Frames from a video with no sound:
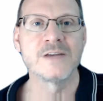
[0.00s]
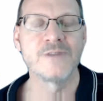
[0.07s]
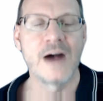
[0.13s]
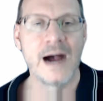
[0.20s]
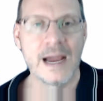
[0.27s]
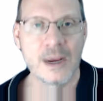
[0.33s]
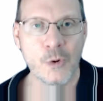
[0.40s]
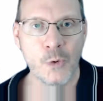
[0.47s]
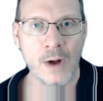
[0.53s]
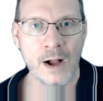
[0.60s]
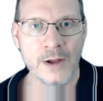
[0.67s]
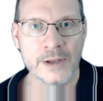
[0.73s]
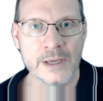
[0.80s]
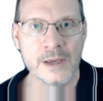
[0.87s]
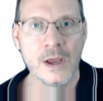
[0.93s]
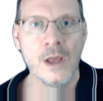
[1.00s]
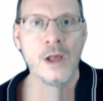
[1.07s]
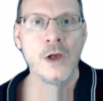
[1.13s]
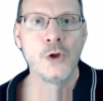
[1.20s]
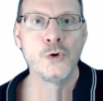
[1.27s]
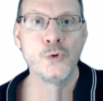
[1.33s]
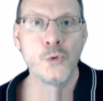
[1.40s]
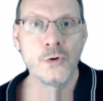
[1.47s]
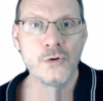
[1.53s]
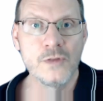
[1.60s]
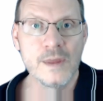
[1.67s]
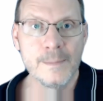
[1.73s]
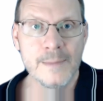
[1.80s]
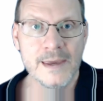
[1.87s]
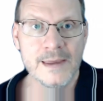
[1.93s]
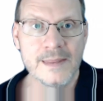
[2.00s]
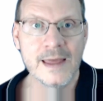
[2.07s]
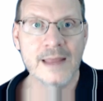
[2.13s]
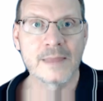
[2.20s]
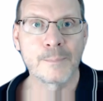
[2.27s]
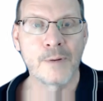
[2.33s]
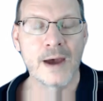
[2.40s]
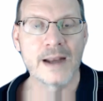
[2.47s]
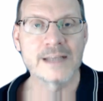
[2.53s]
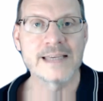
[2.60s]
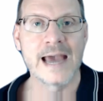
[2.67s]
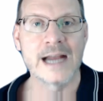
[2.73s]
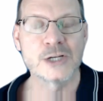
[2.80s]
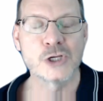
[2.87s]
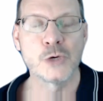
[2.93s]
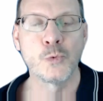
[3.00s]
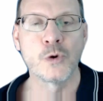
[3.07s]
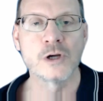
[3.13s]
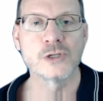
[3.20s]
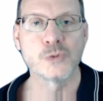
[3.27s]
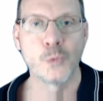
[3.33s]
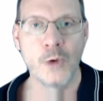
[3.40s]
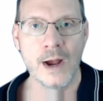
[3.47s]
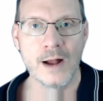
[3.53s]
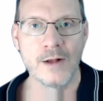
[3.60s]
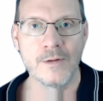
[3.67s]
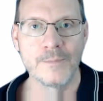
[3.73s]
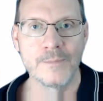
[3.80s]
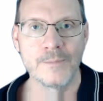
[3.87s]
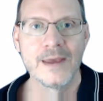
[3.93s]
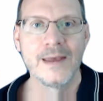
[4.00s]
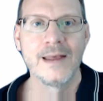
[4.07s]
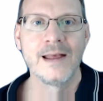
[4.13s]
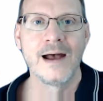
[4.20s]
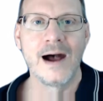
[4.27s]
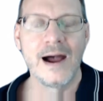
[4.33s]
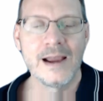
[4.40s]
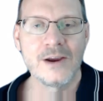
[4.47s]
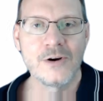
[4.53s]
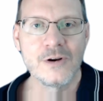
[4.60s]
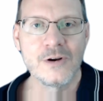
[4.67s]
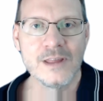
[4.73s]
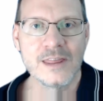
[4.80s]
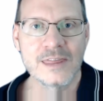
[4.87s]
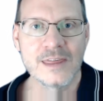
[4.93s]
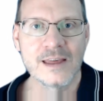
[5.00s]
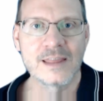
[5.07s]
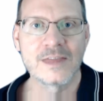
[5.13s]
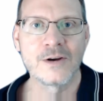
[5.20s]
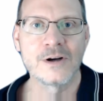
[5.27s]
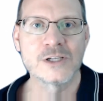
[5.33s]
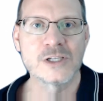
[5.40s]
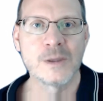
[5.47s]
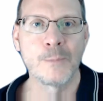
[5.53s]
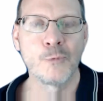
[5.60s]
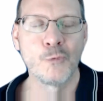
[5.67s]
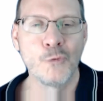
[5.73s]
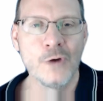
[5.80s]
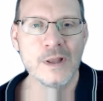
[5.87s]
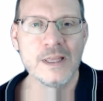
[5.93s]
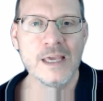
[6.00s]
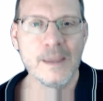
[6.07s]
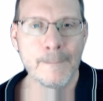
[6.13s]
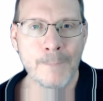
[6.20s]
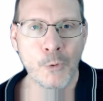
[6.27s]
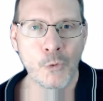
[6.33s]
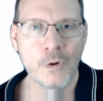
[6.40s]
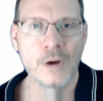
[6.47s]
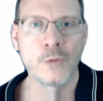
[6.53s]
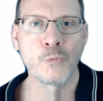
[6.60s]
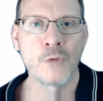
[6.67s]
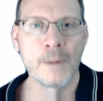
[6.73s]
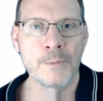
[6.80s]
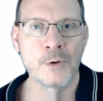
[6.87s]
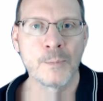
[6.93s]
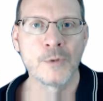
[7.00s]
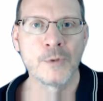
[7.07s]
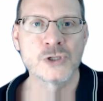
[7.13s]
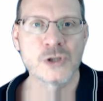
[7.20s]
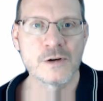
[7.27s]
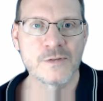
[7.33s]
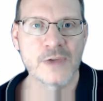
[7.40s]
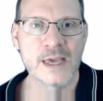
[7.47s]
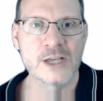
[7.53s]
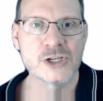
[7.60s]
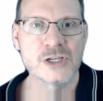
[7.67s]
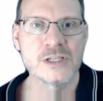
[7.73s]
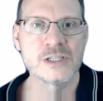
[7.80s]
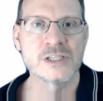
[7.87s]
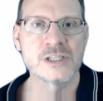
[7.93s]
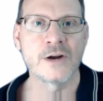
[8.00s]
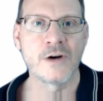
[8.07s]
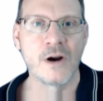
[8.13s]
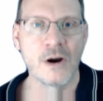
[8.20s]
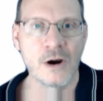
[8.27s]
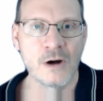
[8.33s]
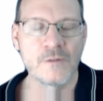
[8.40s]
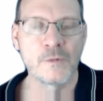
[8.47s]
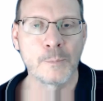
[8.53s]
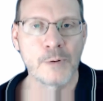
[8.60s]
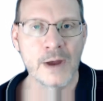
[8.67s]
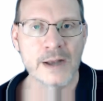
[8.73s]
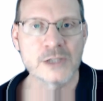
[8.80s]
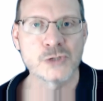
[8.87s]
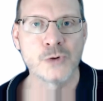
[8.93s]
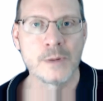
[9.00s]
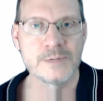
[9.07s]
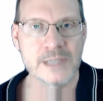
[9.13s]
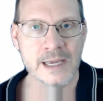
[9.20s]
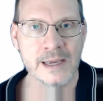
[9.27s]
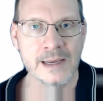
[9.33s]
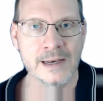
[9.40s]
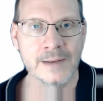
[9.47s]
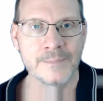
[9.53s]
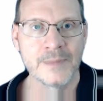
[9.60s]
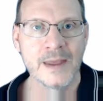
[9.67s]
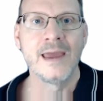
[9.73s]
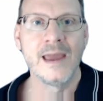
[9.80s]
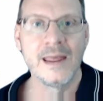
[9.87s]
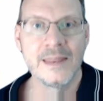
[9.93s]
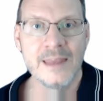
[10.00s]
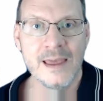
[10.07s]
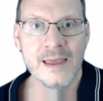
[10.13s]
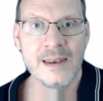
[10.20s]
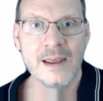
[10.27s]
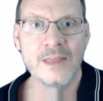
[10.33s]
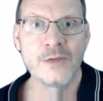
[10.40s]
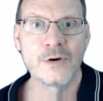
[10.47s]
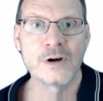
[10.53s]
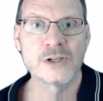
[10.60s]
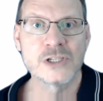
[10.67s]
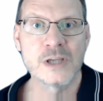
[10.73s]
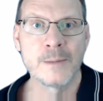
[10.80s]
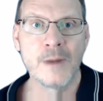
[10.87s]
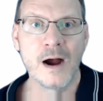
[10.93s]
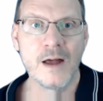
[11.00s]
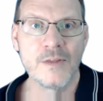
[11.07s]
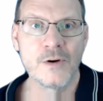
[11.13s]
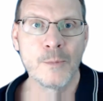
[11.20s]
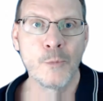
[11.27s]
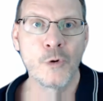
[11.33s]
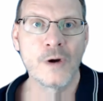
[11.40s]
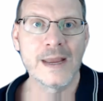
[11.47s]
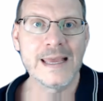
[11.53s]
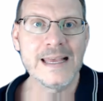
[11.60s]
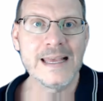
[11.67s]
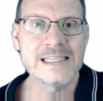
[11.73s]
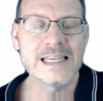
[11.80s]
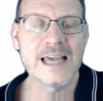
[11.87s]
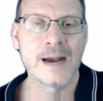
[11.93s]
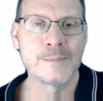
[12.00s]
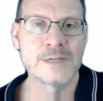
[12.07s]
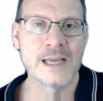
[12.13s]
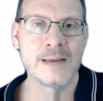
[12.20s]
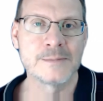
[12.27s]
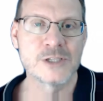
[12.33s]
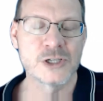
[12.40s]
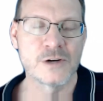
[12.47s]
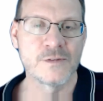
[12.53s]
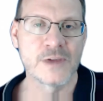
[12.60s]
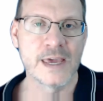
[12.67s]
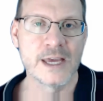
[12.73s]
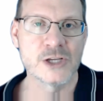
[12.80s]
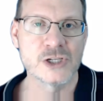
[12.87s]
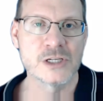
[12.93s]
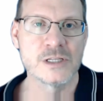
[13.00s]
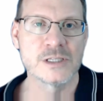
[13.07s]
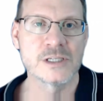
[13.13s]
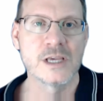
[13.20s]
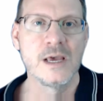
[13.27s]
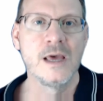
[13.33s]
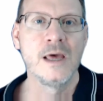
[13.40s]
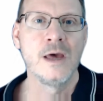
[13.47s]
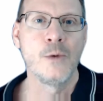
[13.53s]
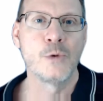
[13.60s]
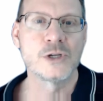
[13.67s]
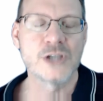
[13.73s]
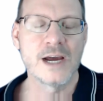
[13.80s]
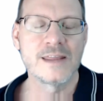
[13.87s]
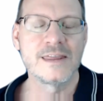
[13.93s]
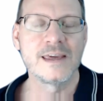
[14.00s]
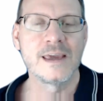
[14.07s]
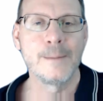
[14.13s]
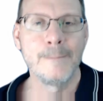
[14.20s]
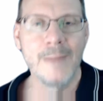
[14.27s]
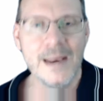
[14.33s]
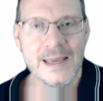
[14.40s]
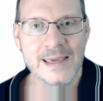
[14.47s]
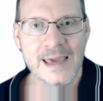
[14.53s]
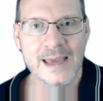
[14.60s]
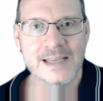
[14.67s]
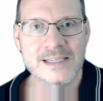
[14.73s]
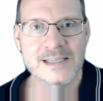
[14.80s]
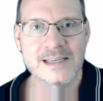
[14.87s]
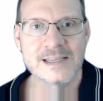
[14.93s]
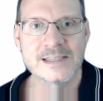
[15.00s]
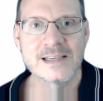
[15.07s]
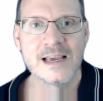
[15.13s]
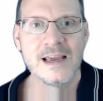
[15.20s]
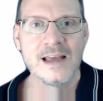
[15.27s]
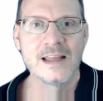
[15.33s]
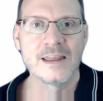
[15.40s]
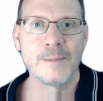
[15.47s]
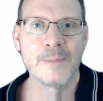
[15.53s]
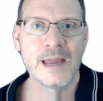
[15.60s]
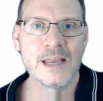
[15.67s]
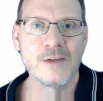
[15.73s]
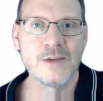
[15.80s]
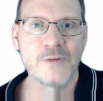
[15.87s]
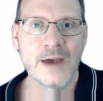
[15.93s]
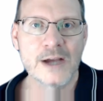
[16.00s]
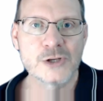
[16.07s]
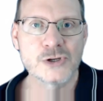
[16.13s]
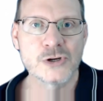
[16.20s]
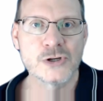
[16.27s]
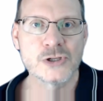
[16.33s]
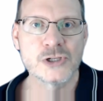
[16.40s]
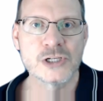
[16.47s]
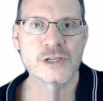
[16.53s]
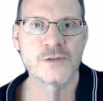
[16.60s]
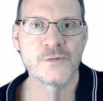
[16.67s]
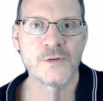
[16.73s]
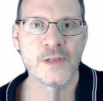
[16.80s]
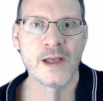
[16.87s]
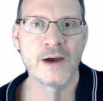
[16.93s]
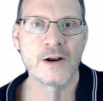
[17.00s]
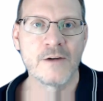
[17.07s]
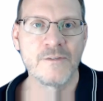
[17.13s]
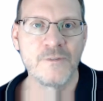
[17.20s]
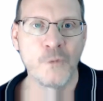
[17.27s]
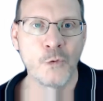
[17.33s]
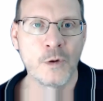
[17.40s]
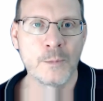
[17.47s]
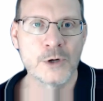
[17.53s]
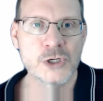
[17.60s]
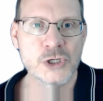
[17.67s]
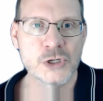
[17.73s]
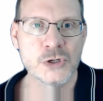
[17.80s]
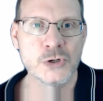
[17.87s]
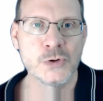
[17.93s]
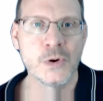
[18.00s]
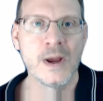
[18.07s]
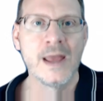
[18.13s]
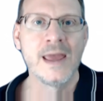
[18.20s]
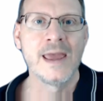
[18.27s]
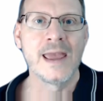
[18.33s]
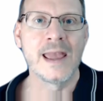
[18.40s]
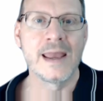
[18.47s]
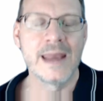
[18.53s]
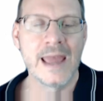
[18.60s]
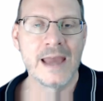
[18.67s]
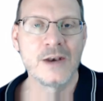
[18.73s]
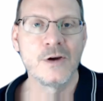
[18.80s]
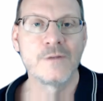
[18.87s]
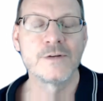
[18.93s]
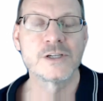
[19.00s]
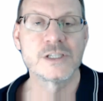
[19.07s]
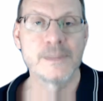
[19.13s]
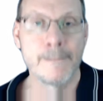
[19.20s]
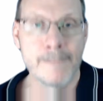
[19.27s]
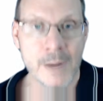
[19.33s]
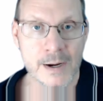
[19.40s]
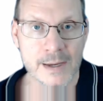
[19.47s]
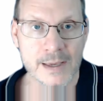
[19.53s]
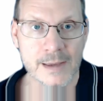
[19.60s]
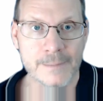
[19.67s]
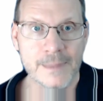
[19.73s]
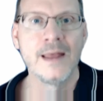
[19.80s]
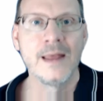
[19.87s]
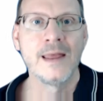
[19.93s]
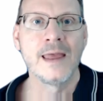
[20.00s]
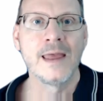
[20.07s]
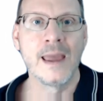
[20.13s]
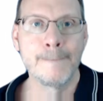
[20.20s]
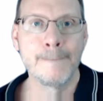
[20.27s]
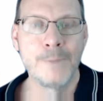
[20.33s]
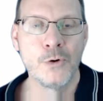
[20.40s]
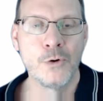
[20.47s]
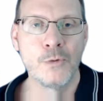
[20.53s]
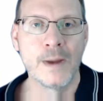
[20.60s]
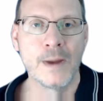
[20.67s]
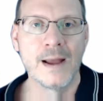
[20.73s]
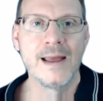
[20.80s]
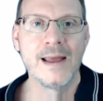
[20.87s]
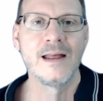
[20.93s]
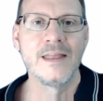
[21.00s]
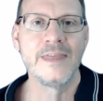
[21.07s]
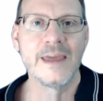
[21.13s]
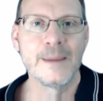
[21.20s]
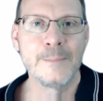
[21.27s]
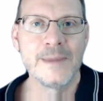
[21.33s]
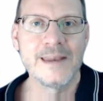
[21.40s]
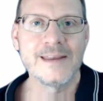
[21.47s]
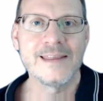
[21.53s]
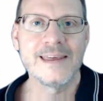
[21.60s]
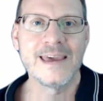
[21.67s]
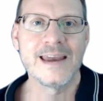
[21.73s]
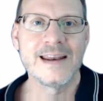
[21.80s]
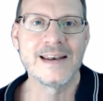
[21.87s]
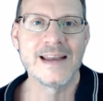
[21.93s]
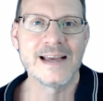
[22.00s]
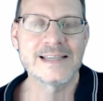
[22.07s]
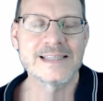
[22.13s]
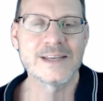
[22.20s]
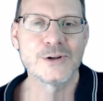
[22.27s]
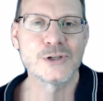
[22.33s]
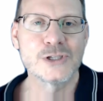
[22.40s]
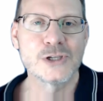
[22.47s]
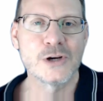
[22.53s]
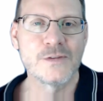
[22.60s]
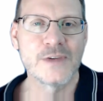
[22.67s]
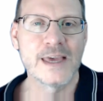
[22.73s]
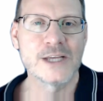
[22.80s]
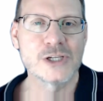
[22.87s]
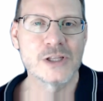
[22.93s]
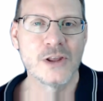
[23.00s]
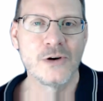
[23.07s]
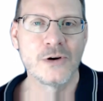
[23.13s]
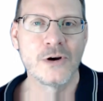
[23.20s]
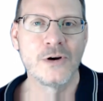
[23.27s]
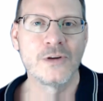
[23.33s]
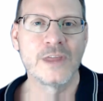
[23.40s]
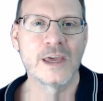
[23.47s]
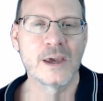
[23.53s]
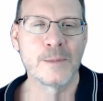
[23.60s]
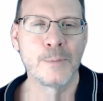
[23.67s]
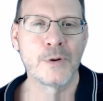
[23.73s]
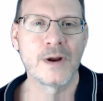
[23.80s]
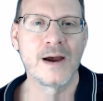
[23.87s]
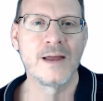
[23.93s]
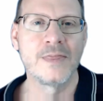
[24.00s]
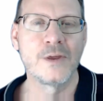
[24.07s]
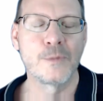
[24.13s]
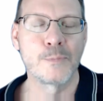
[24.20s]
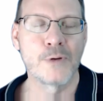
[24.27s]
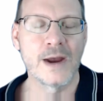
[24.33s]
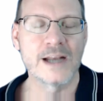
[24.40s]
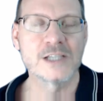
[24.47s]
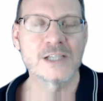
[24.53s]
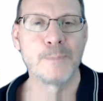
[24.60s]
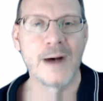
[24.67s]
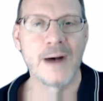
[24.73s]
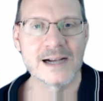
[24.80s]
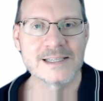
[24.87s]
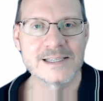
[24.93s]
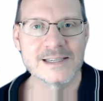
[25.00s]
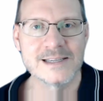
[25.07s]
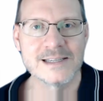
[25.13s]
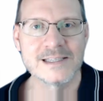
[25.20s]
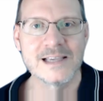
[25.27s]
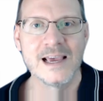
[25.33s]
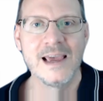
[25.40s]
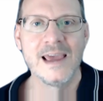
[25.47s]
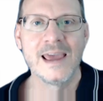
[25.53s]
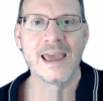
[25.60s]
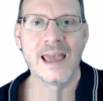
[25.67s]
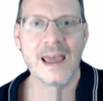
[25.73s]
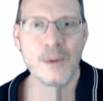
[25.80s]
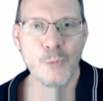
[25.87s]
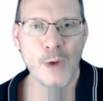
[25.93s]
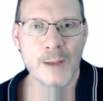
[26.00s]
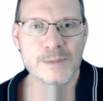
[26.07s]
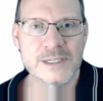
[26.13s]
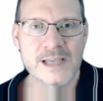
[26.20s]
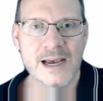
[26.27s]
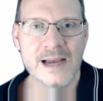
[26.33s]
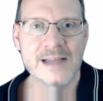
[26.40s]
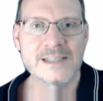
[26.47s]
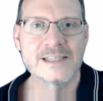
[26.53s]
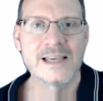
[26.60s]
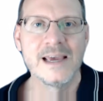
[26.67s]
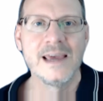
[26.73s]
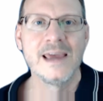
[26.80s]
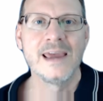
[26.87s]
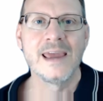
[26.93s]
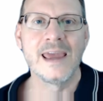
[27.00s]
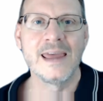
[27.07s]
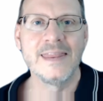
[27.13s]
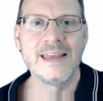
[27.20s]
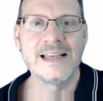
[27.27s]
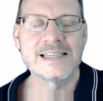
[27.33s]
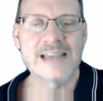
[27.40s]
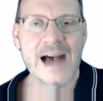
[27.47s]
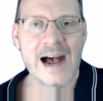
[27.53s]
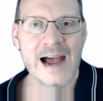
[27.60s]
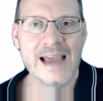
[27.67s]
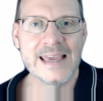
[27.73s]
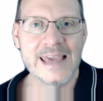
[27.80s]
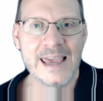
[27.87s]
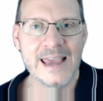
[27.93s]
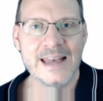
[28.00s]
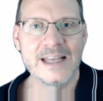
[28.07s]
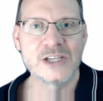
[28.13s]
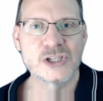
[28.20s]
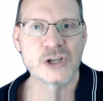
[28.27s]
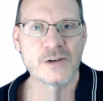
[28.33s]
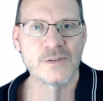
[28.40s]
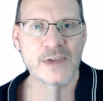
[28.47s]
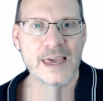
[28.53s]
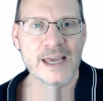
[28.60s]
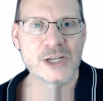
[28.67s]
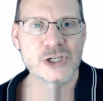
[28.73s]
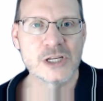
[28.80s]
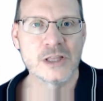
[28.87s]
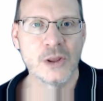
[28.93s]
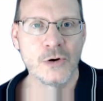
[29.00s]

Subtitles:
of high quality, nor do they mean that the product actually works well. I currently think there are some really important reputable certifications that are hard for products to obtain, and then there are some other more easily obtained certifications, which I think in many cases, the manufacturers just fill out a form or two and hand over some money. And boom, they immediately get a nice little certification logo they can put on their products boxes and websites. And these eye candy certification